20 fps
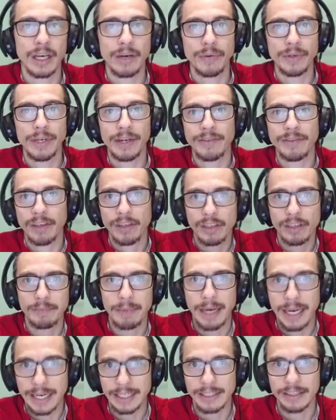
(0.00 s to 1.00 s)
We'd have to look
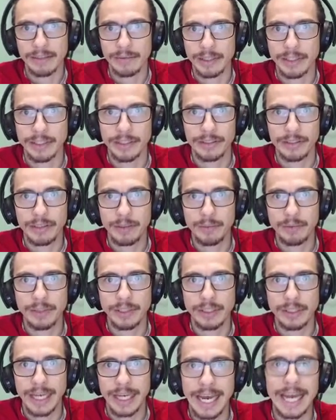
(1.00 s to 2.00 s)
back at the written
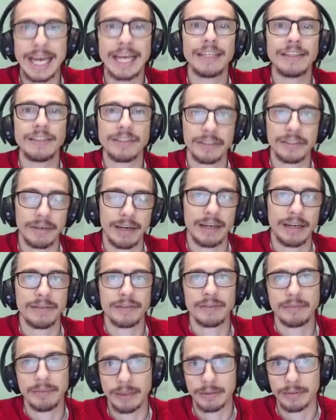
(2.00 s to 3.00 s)
description and this graph
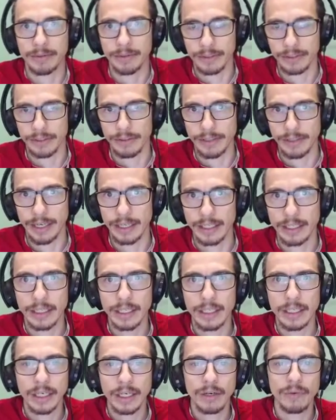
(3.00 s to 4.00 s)
to be able to do that.
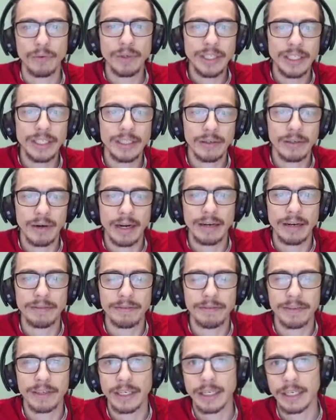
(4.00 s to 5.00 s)
We need a graph
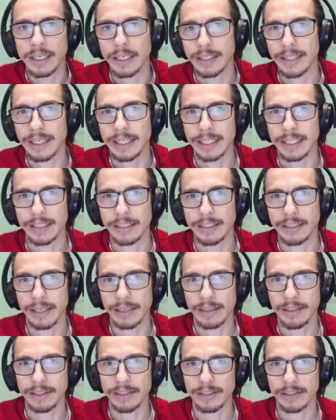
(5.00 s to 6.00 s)
that could
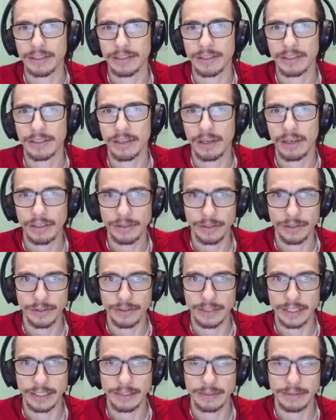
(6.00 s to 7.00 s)
tell us all those
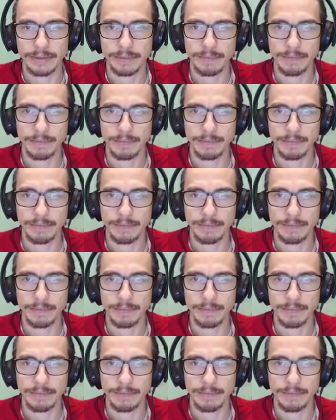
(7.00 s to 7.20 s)
things.